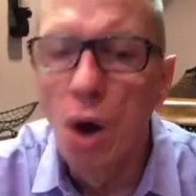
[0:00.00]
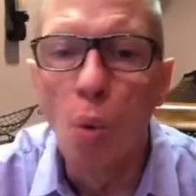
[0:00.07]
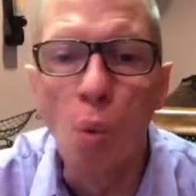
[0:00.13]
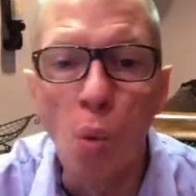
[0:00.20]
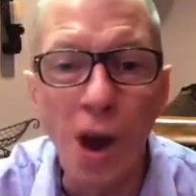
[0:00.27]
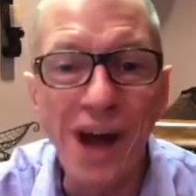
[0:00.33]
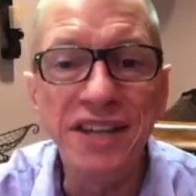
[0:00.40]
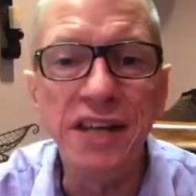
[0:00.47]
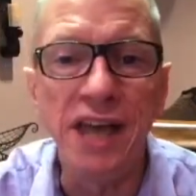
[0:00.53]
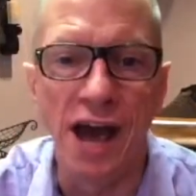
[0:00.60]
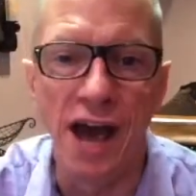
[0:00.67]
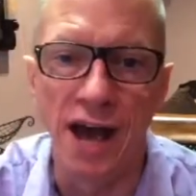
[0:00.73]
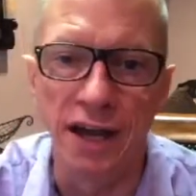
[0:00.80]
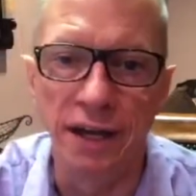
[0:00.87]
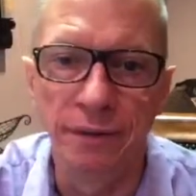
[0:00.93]
One
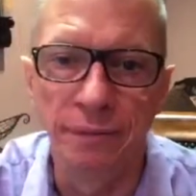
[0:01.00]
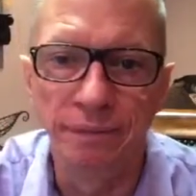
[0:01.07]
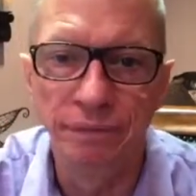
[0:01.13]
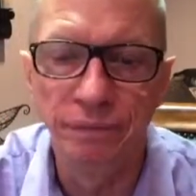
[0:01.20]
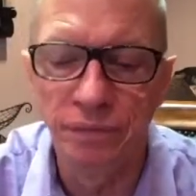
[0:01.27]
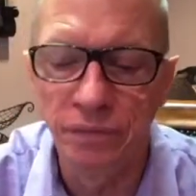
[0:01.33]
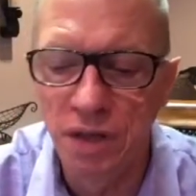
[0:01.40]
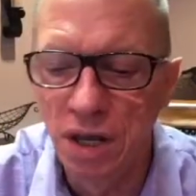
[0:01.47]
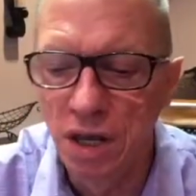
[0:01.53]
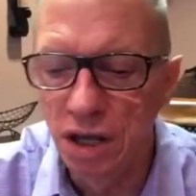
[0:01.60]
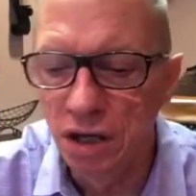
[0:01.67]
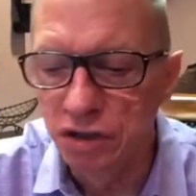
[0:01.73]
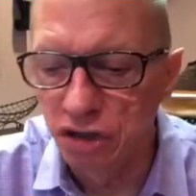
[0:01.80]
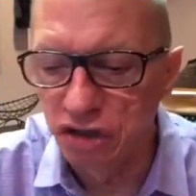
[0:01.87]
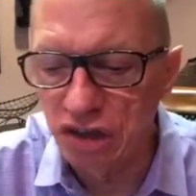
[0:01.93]
guy
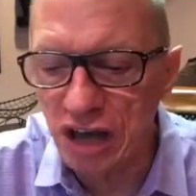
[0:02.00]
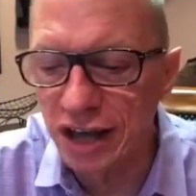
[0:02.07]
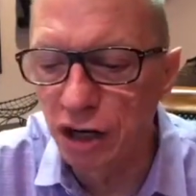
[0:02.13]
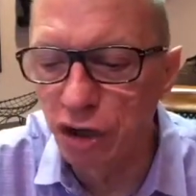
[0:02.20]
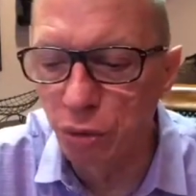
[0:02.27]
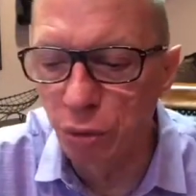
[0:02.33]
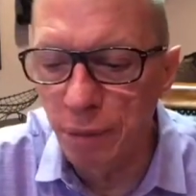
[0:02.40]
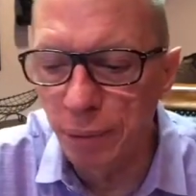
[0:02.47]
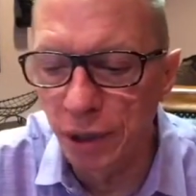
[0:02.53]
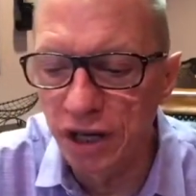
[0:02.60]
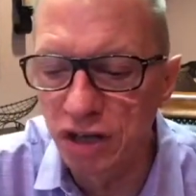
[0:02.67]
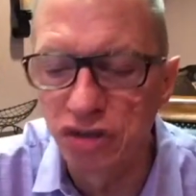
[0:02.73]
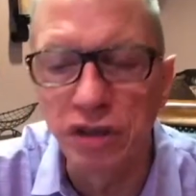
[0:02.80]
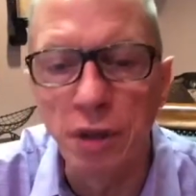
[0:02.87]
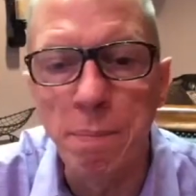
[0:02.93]
decided to
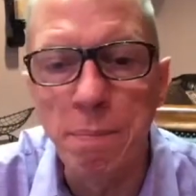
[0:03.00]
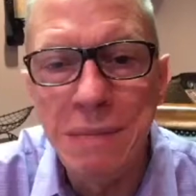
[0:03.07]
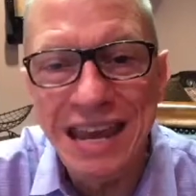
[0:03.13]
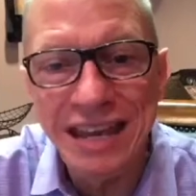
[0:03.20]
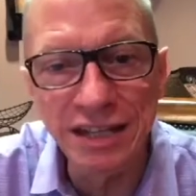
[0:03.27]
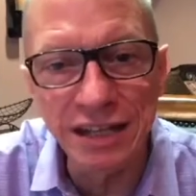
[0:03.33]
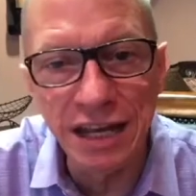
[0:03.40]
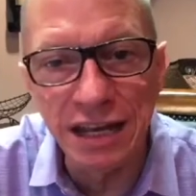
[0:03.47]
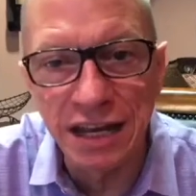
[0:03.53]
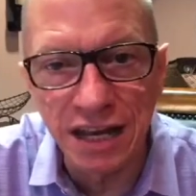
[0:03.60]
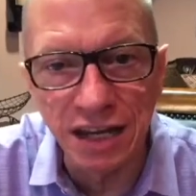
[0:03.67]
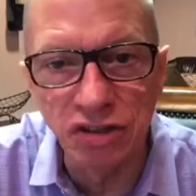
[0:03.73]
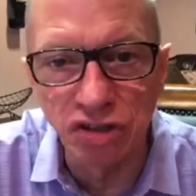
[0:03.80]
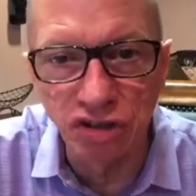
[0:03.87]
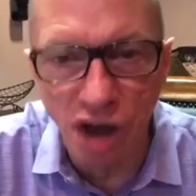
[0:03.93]
replace the meat in
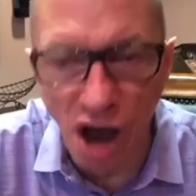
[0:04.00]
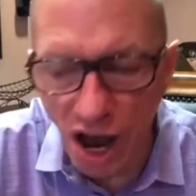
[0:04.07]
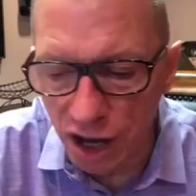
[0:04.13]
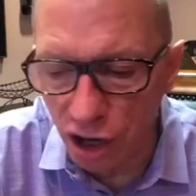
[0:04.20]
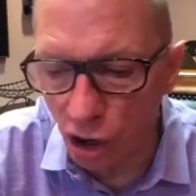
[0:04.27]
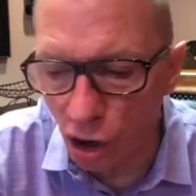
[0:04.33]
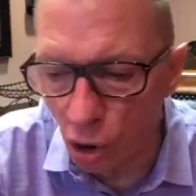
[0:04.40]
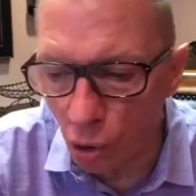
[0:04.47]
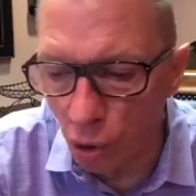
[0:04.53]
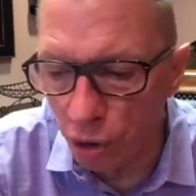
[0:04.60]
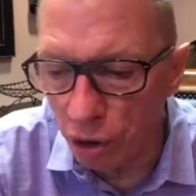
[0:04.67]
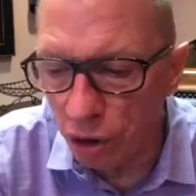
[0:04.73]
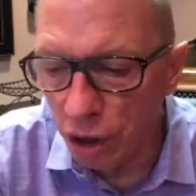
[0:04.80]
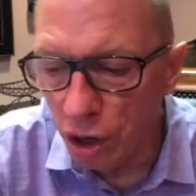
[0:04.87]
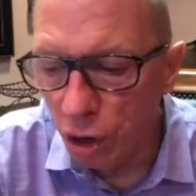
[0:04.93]
his
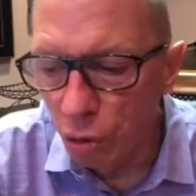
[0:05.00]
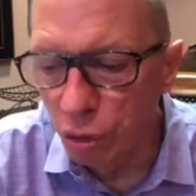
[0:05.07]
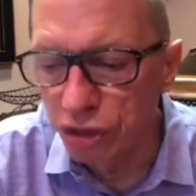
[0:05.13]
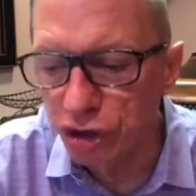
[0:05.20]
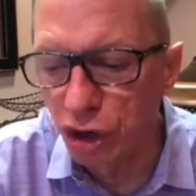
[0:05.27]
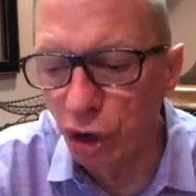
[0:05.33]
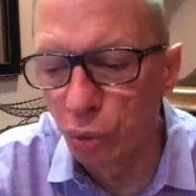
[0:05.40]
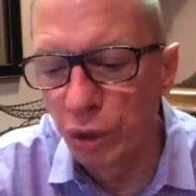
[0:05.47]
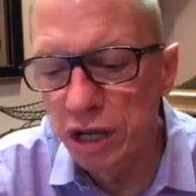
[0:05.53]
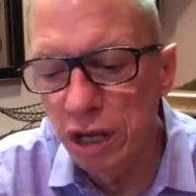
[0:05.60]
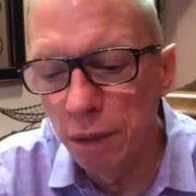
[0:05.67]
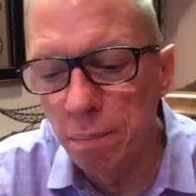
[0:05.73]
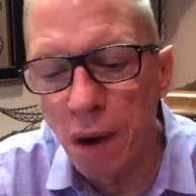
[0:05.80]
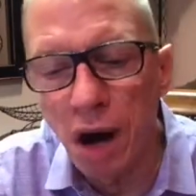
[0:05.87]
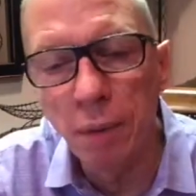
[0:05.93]
taco with
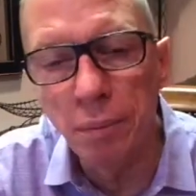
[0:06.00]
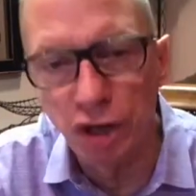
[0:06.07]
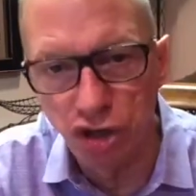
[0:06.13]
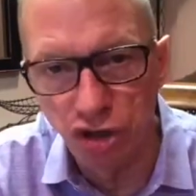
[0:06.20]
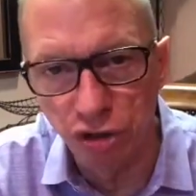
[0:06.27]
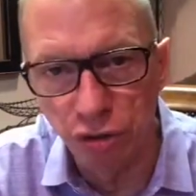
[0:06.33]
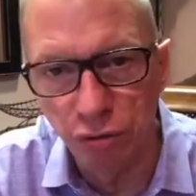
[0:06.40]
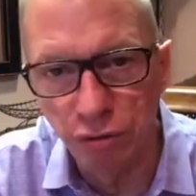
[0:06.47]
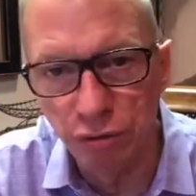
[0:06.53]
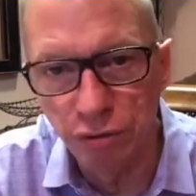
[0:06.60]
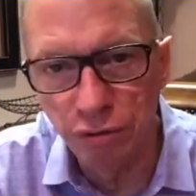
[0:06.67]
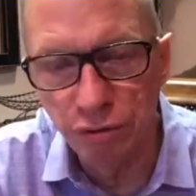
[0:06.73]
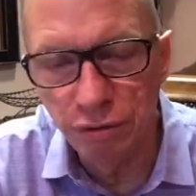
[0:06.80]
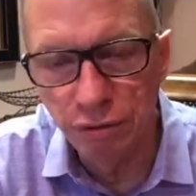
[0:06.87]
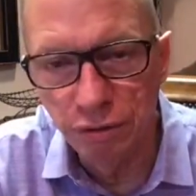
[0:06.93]
Korean barbecue.
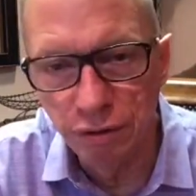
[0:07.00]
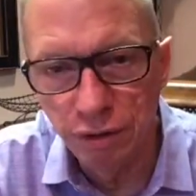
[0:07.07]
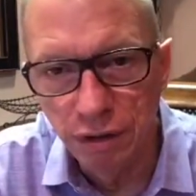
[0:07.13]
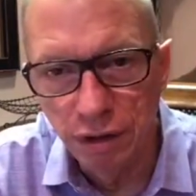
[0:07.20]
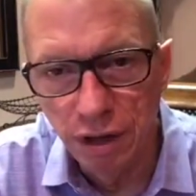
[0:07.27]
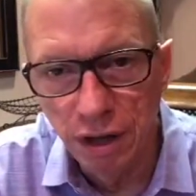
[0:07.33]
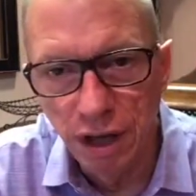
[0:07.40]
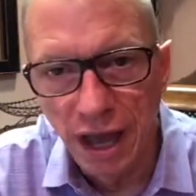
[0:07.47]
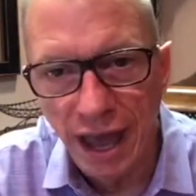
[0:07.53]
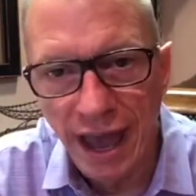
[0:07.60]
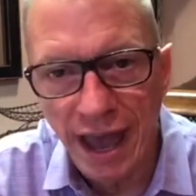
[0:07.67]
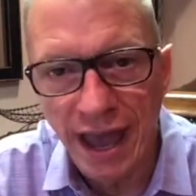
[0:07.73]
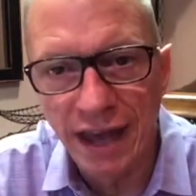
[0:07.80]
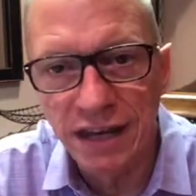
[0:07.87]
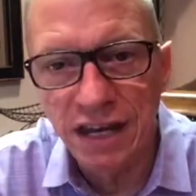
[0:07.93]

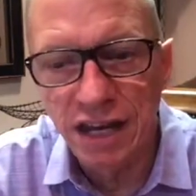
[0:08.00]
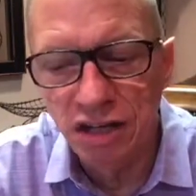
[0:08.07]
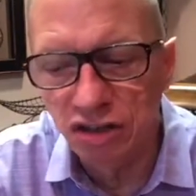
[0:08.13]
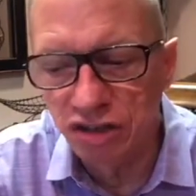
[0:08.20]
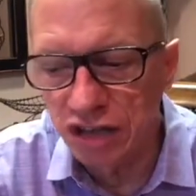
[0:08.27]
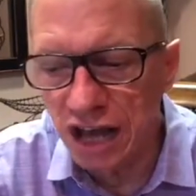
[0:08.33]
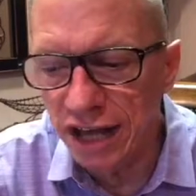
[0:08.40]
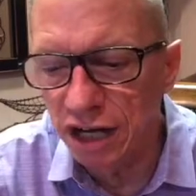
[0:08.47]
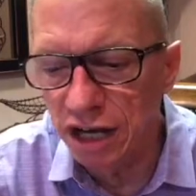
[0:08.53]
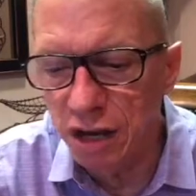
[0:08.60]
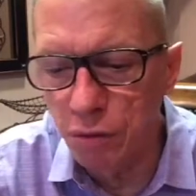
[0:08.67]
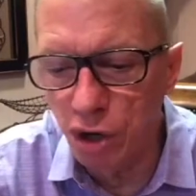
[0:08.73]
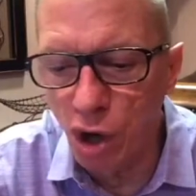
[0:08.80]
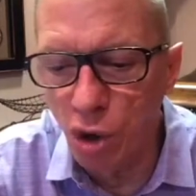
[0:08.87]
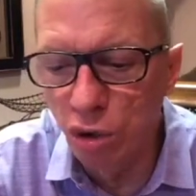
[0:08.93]
And he decided
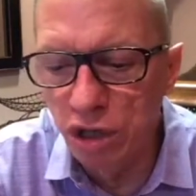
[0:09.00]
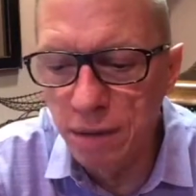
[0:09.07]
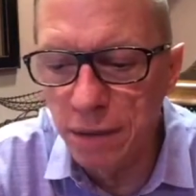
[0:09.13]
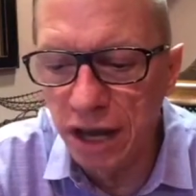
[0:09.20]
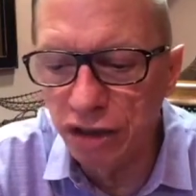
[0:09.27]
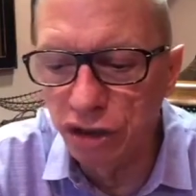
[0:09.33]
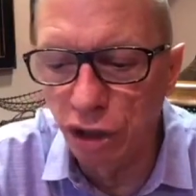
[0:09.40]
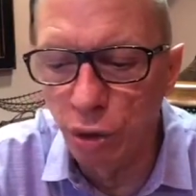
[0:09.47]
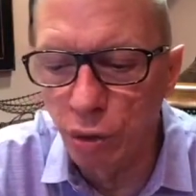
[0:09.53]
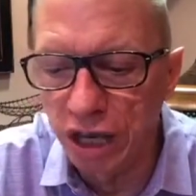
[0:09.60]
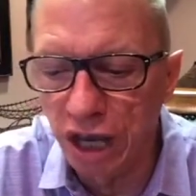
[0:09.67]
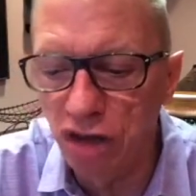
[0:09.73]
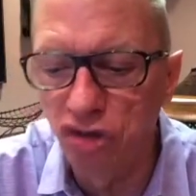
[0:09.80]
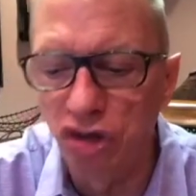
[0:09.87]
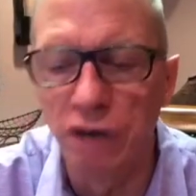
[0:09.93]
he would only make the
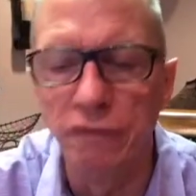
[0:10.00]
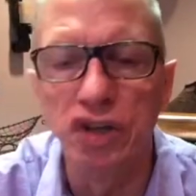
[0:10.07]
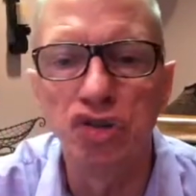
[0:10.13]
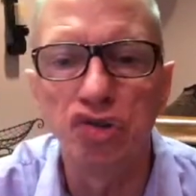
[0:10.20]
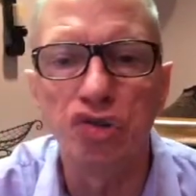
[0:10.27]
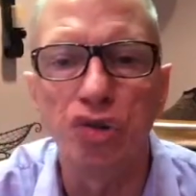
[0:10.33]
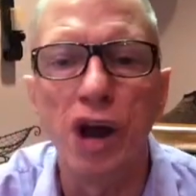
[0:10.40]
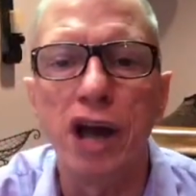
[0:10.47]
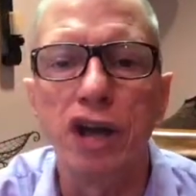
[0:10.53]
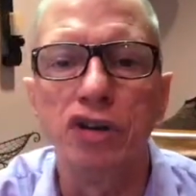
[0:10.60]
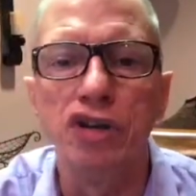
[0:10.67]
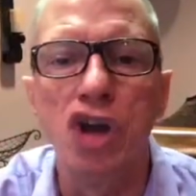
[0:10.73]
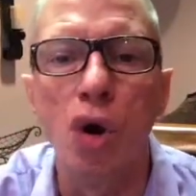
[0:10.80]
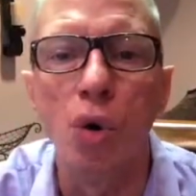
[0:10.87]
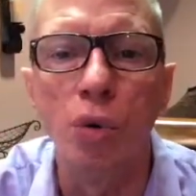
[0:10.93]
location of his truck
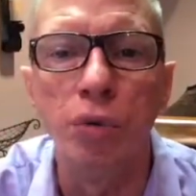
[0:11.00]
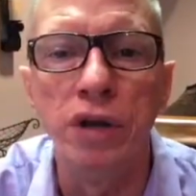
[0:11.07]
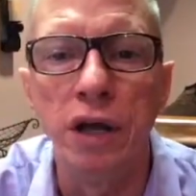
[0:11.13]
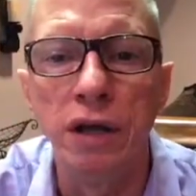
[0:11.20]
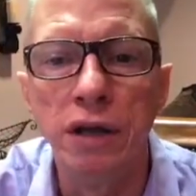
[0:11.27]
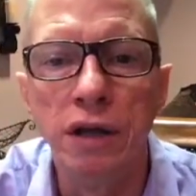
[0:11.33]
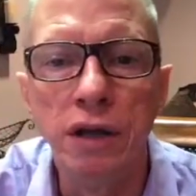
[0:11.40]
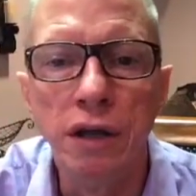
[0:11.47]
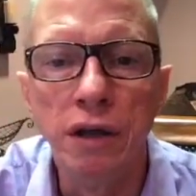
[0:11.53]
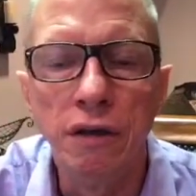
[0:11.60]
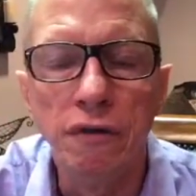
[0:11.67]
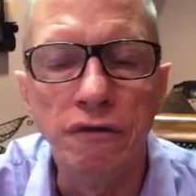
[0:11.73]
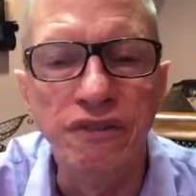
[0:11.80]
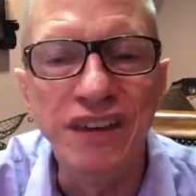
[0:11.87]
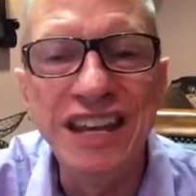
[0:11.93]
known
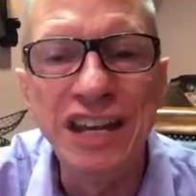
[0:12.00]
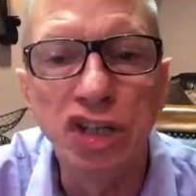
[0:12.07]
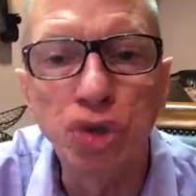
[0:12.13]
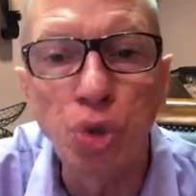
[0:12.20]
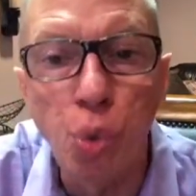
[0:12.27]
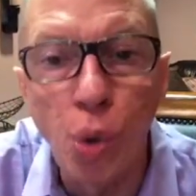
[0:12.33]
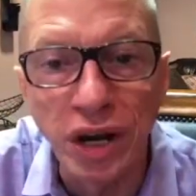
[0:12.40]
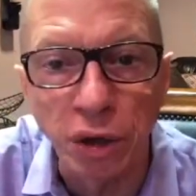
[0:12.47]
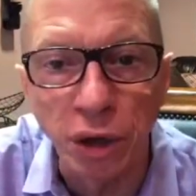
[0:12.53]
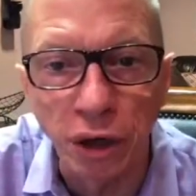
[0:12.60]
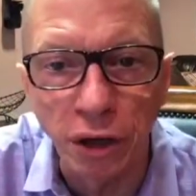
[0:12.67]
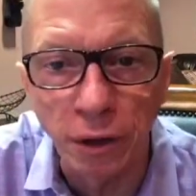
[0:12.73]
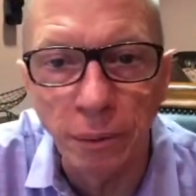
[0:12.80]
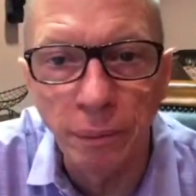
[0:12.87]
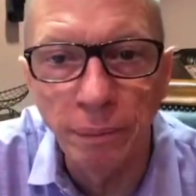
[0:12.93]
via
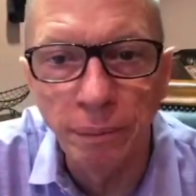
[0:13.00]
Twitter.